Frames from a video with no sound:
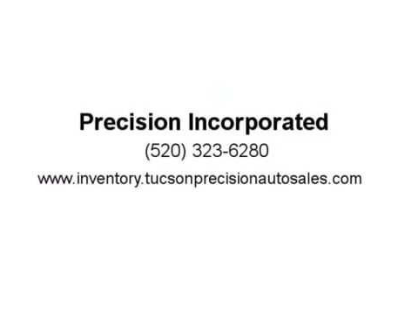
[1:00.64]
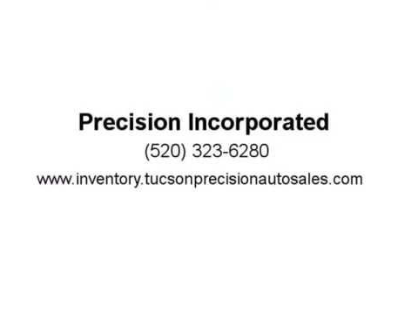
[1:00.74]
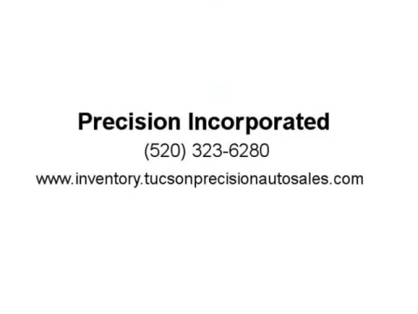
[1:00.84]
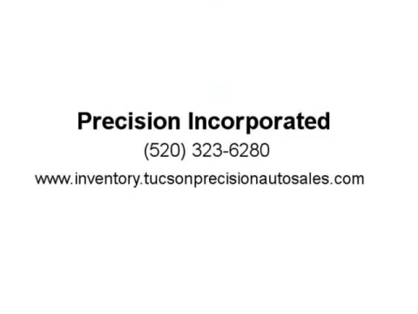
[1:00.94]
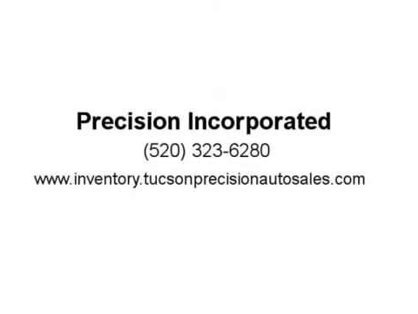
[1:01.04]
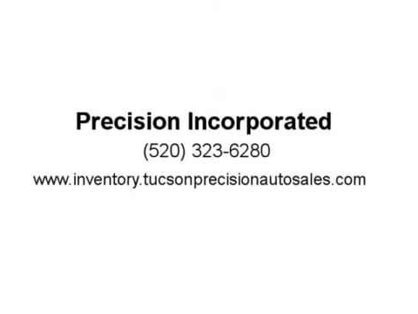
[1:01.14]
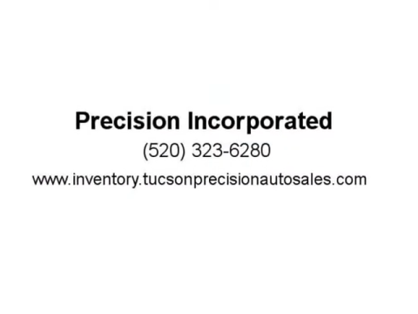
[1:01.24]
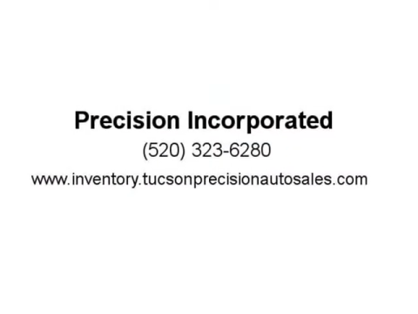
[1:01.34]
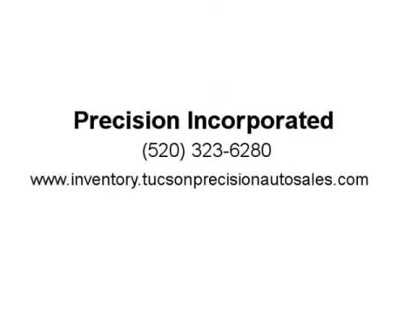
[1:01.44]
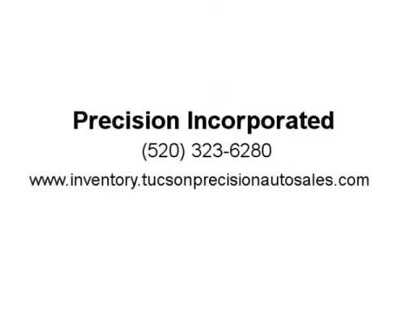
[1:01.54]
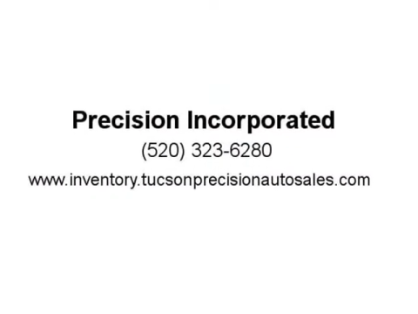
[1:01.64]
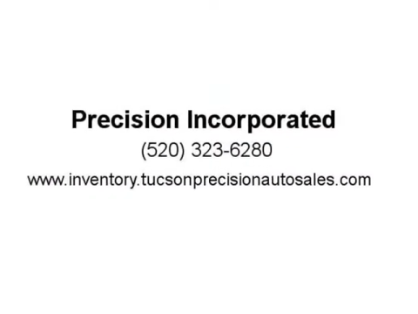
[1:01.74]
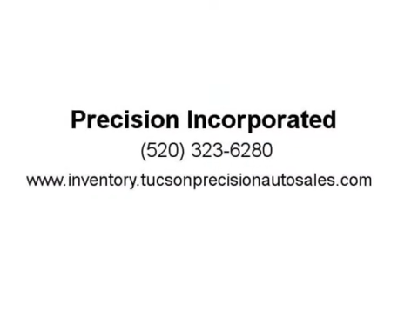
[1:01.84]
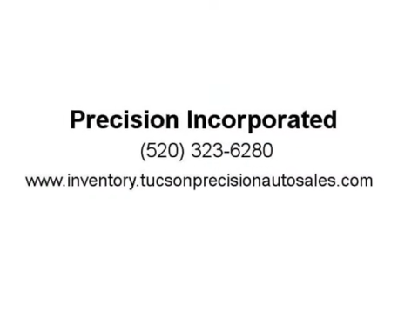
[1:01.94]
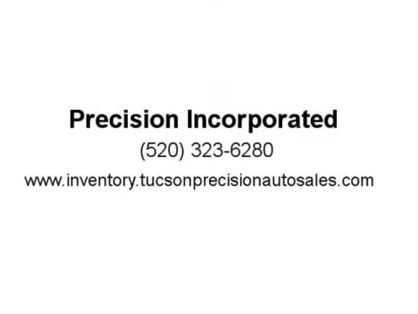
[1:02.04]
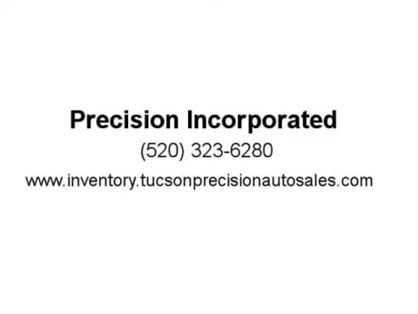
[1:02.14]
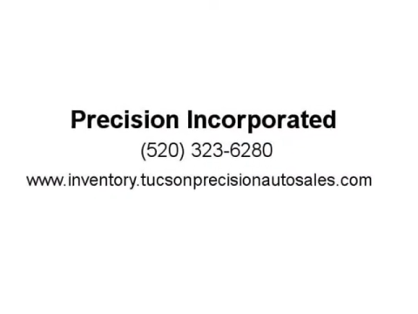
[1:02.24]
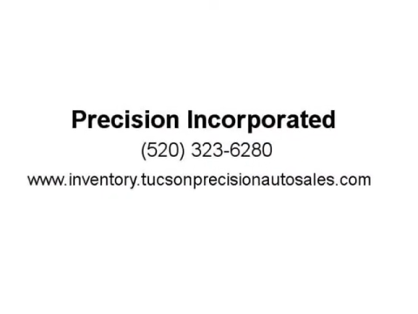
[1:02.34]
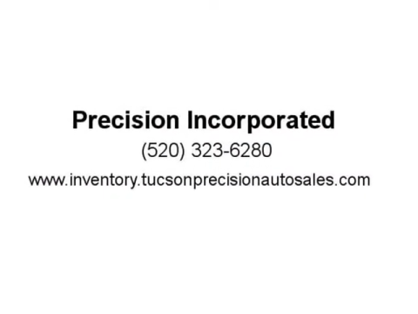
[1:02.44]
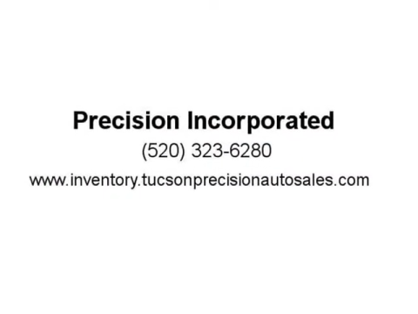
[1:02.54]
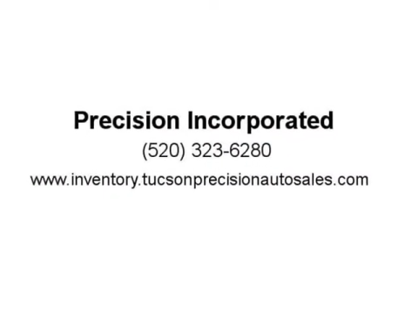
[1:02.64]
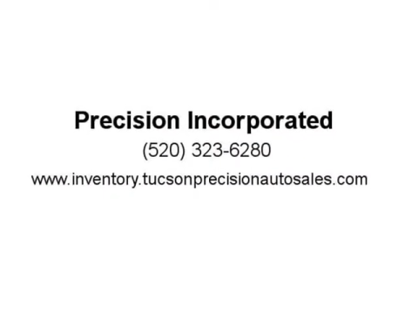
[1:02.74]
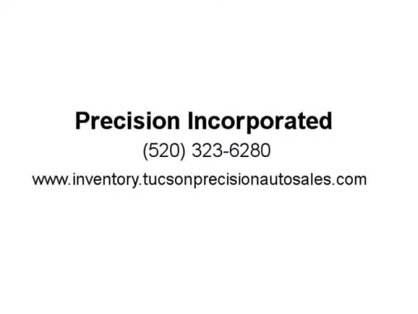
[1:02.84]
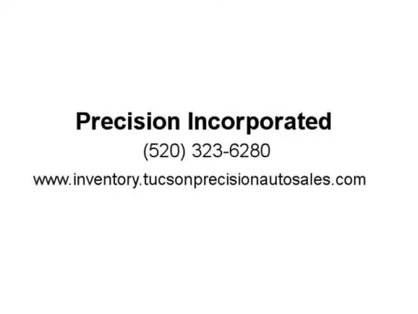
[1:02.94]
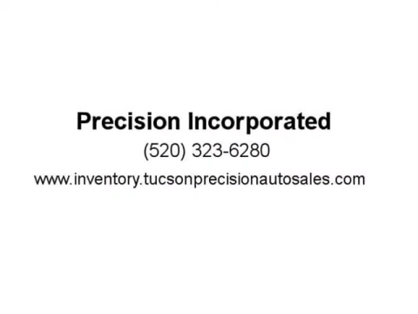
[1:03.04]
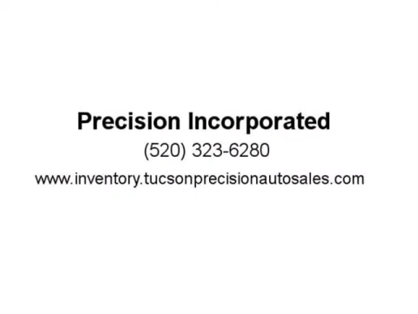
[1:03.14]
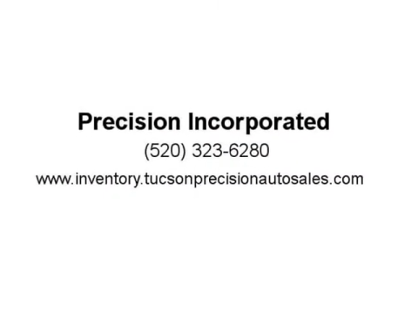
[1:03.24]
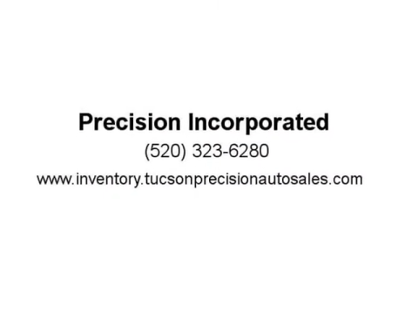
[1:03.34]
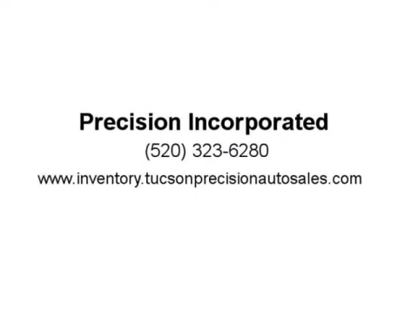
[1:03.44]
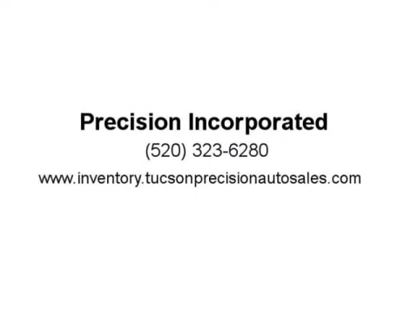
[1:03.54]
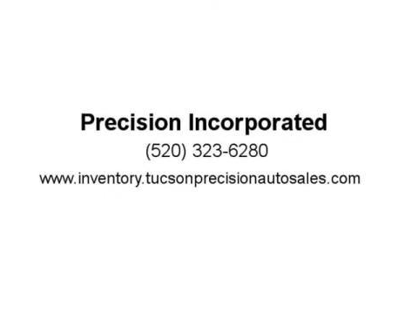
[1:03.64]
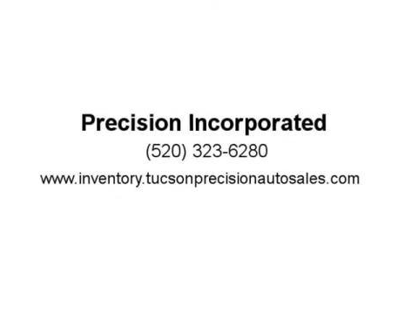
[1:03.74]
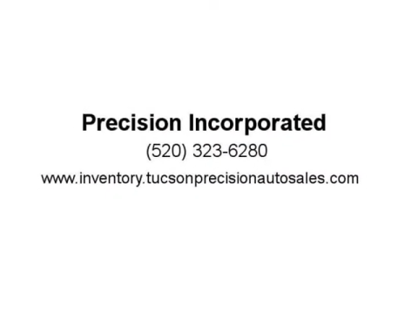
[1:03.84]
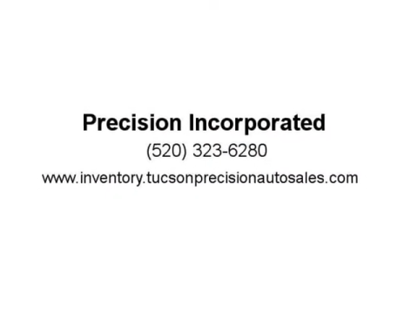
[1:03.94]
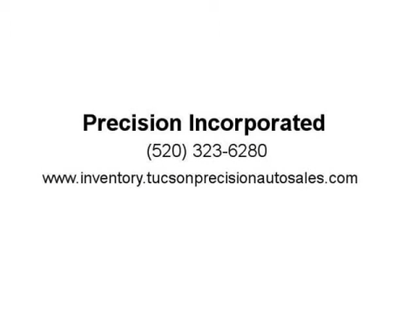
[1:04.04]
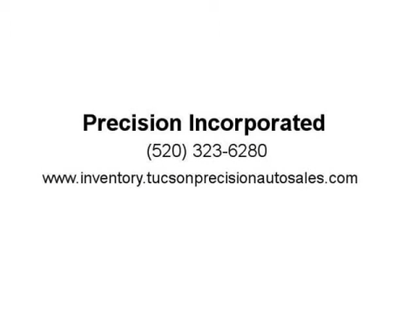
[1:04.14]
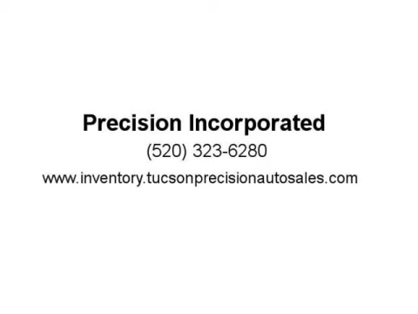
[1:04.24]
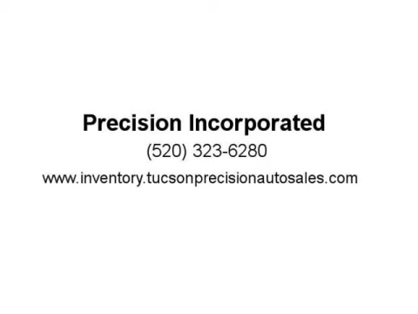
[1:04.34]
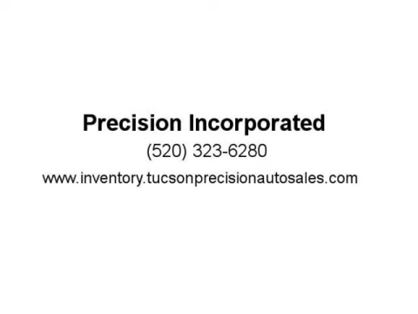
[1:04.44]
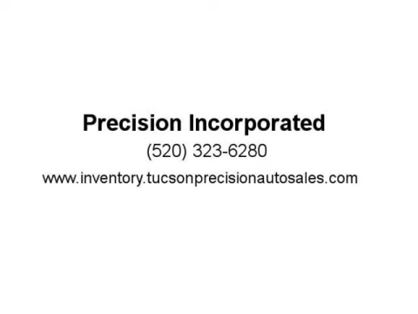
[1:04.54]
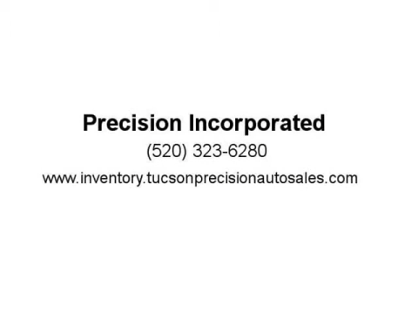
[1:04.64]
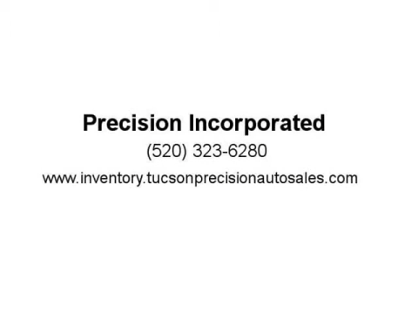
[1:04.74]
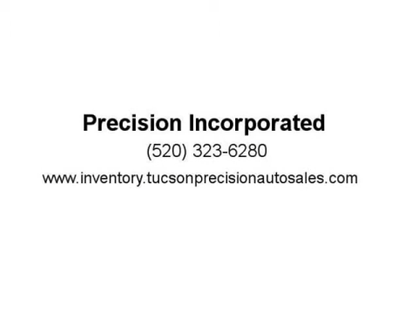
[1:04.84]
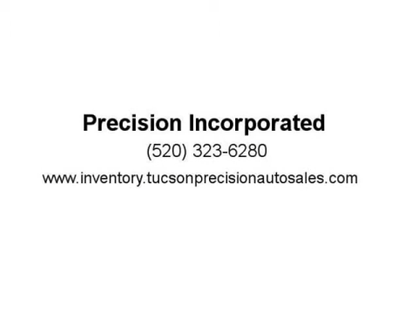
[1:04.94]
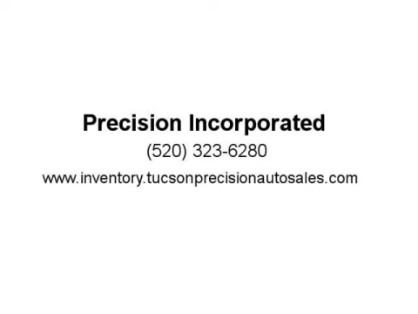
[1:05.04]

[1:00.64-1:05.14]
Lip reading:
[unreadable: no face in view]